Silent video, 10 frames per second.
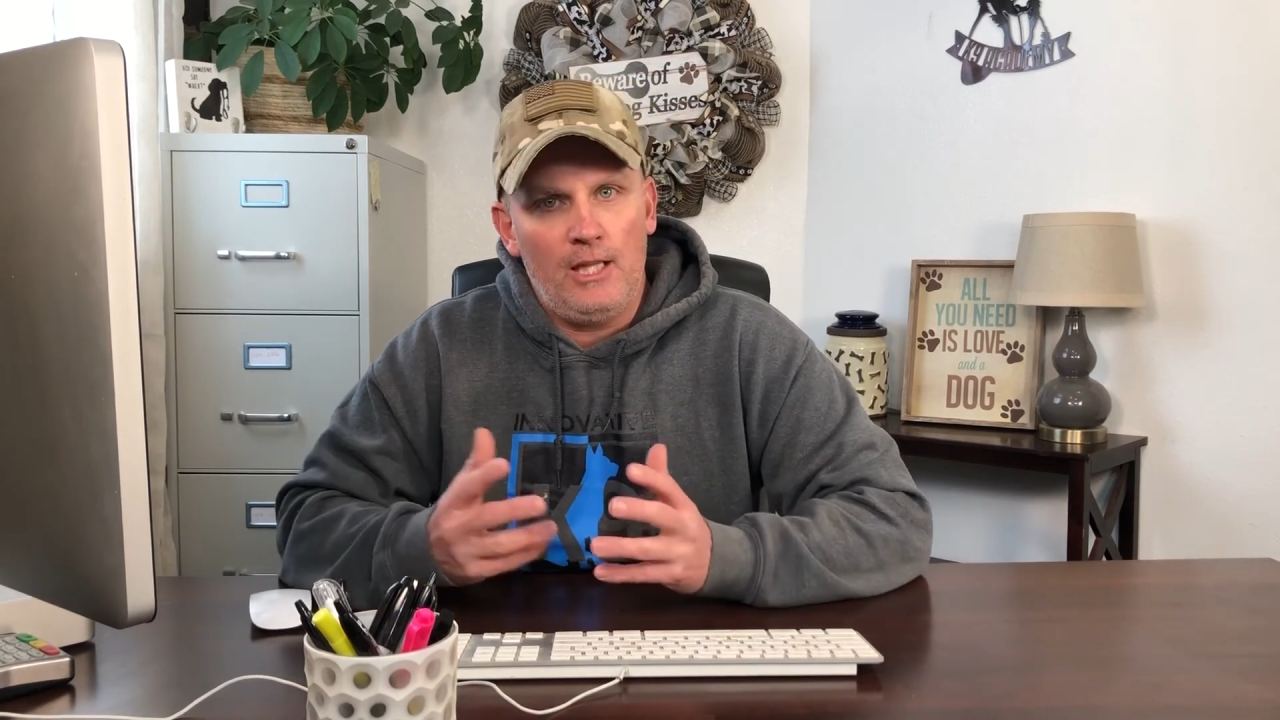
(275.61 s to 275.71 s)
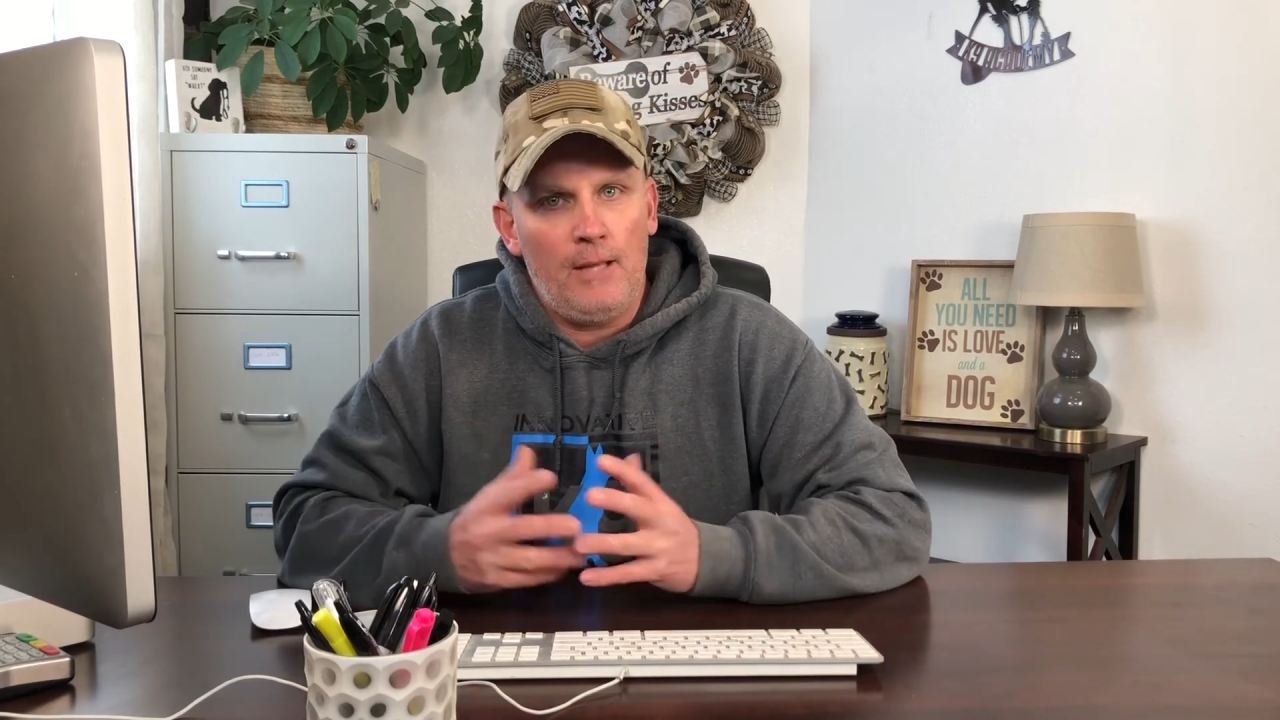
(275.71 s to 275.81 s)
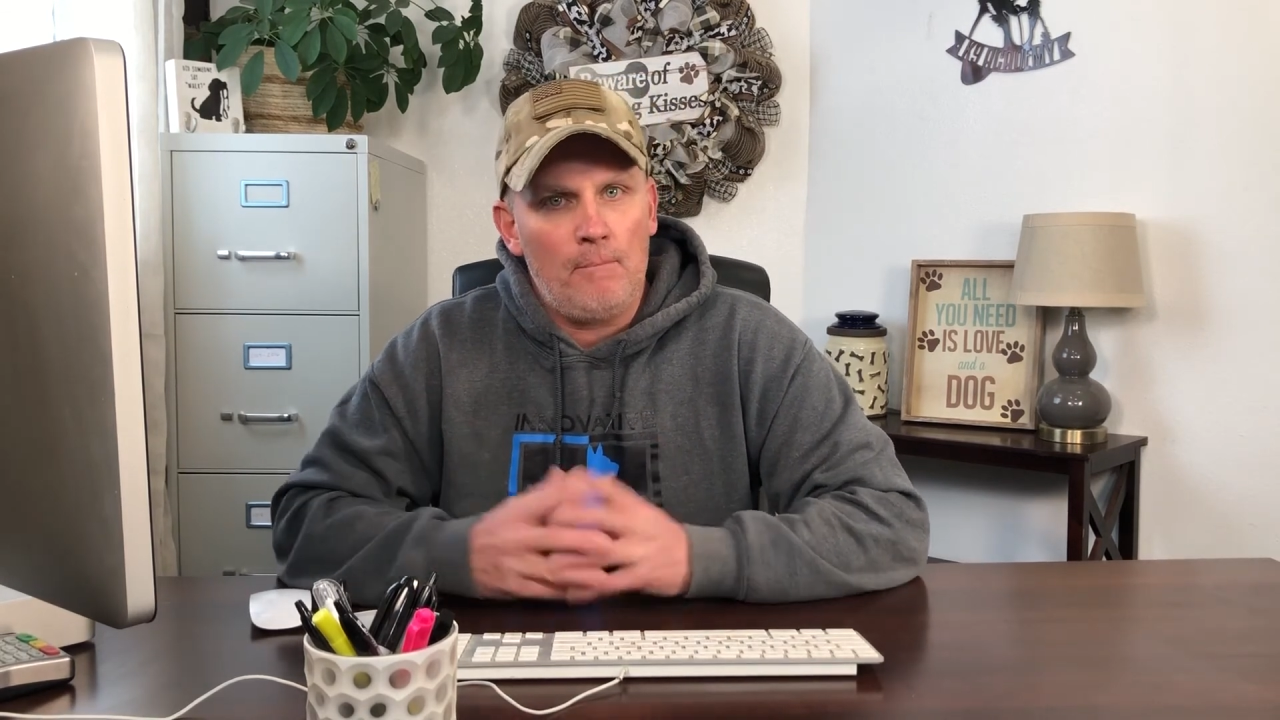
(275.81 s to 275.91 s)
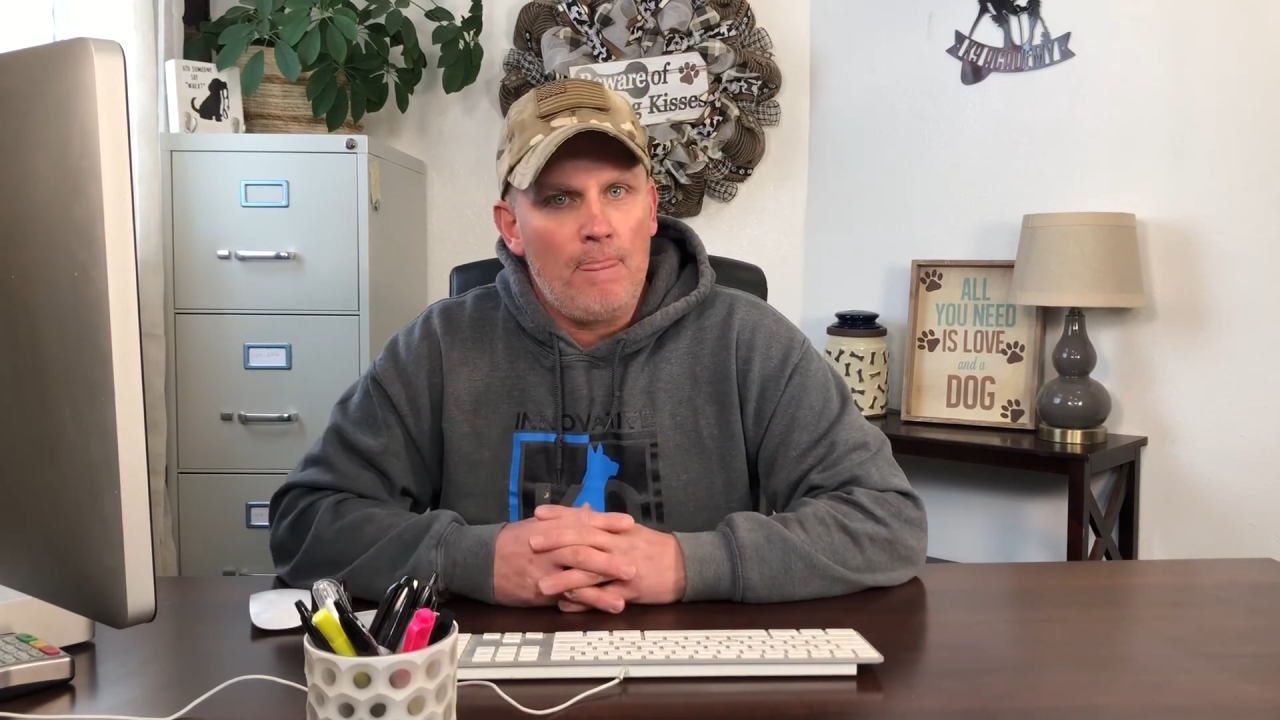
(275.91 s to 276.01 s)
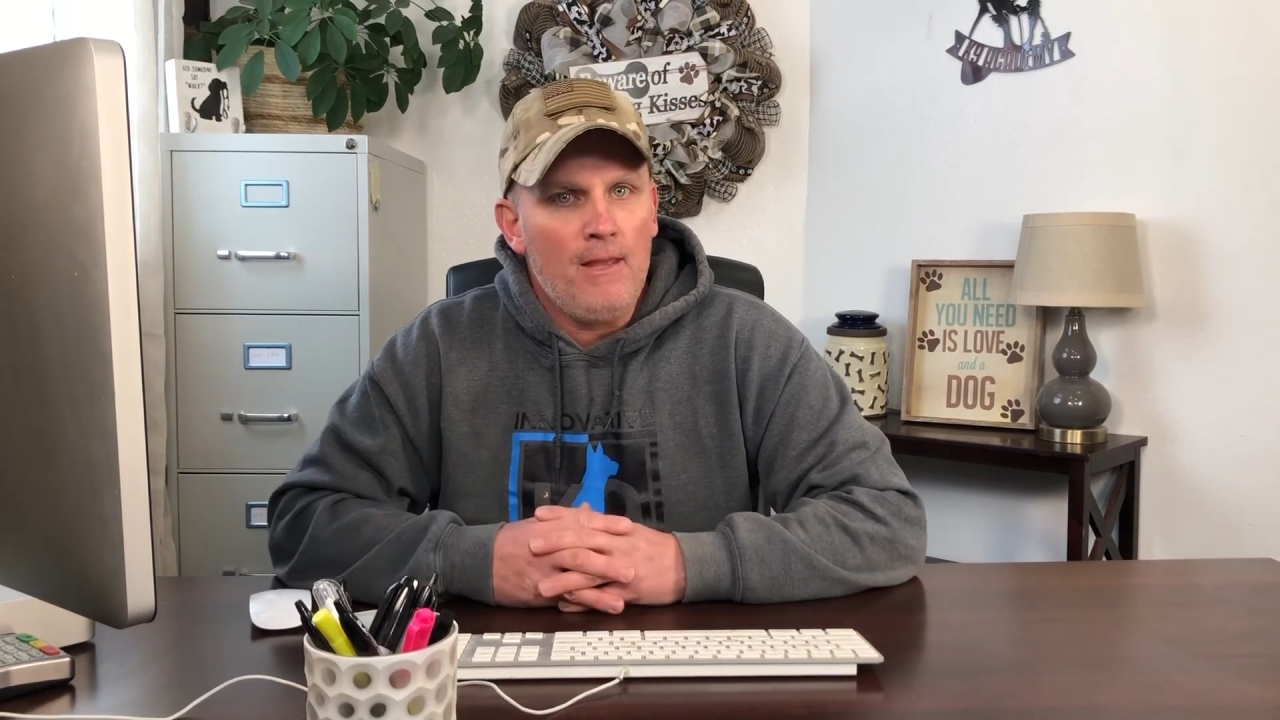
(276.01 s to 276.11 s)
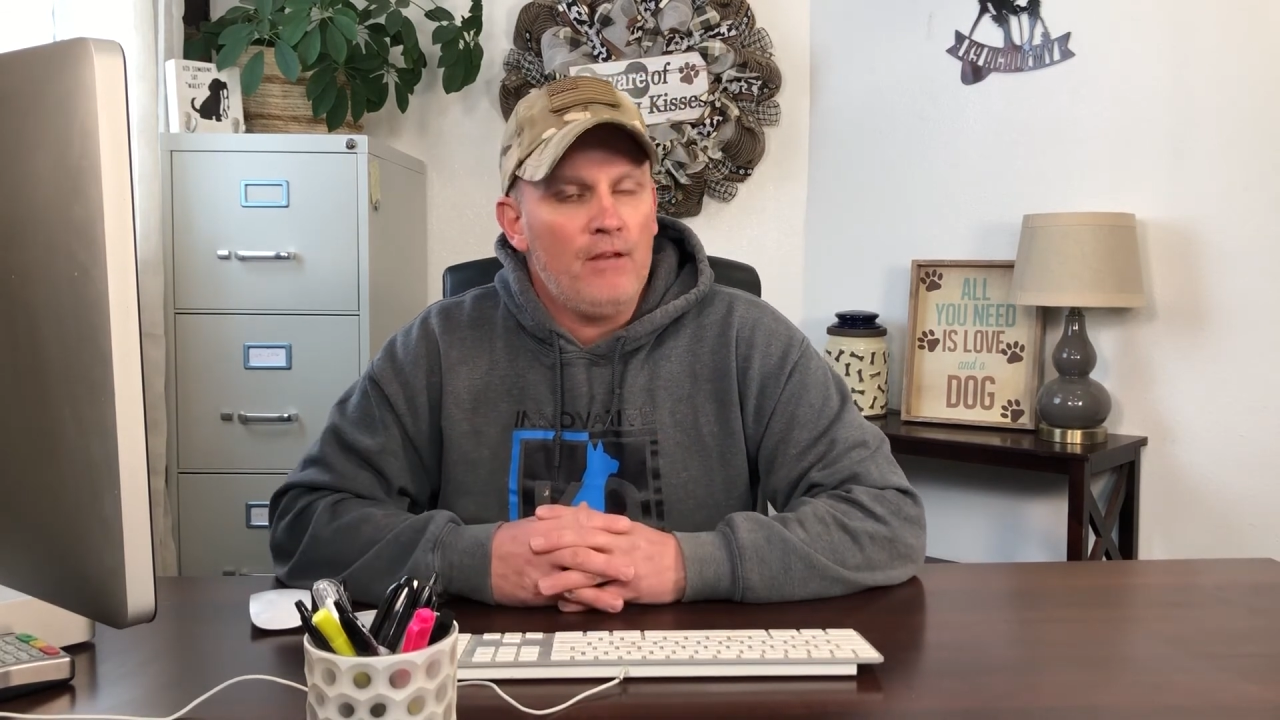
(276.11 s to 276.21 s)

that.